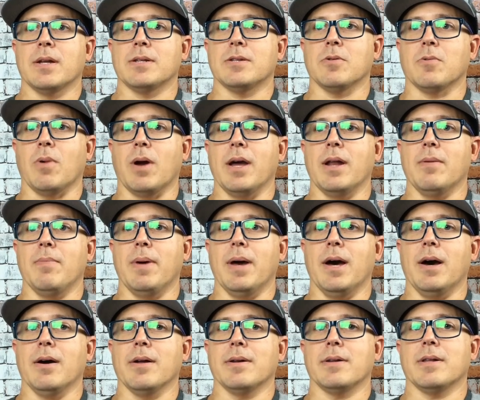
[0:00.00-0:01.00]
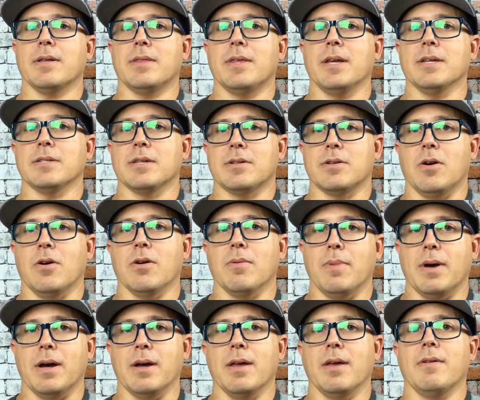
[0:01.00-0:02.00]
to write about the things I talk
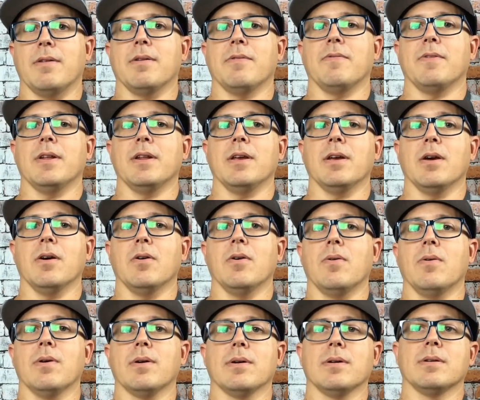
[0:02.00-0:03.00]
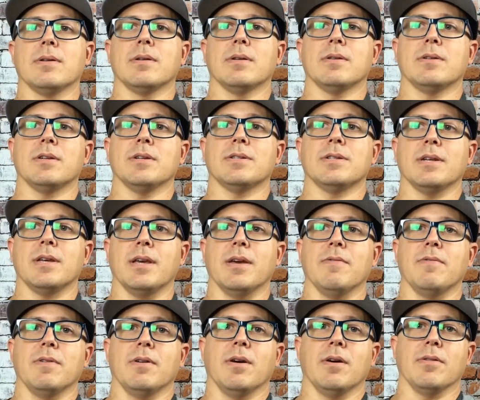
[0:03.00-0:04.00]
about in the video, just to
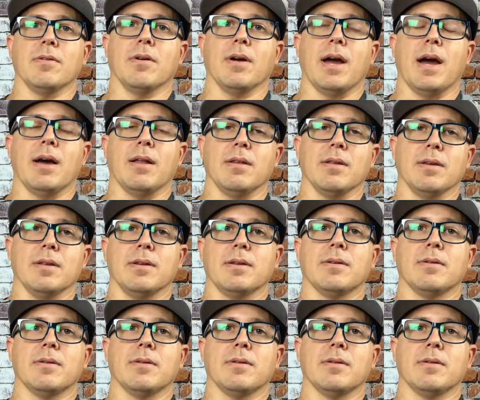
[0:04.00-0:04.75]
give another outlet,